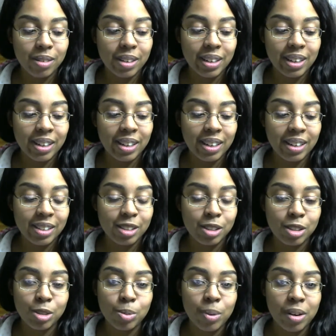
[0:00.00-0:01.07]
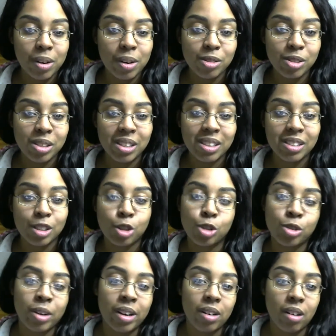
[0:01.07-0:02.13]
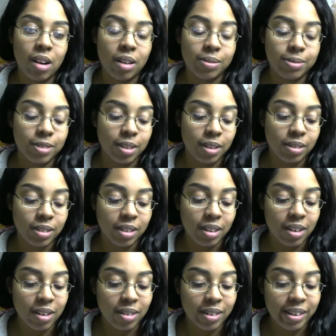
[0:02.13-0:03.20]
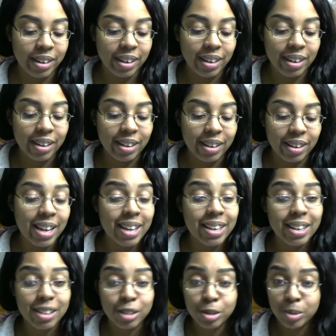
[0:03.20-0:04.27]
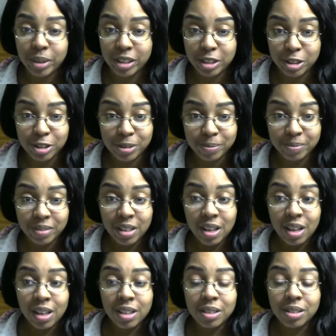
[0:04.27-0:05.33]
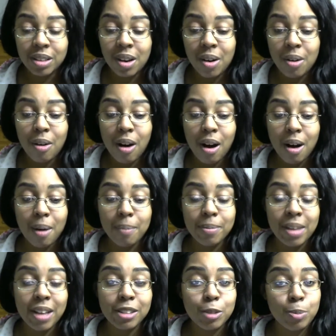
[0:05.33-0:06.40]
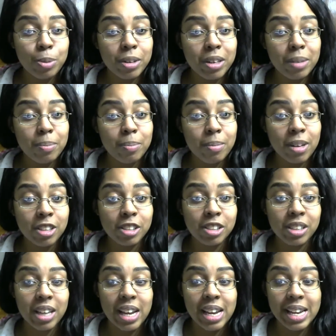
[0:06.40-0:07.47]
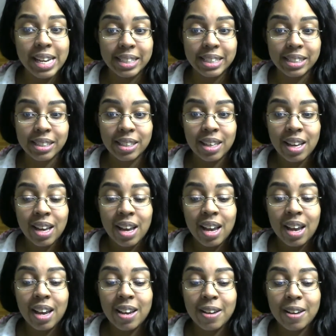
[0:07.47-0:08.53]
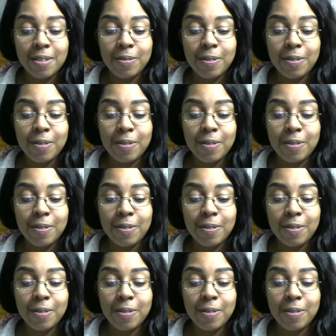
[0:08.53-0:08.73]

it's just one of those things. It's a trade-off. So, take it as you wish. So that's pretty much it. If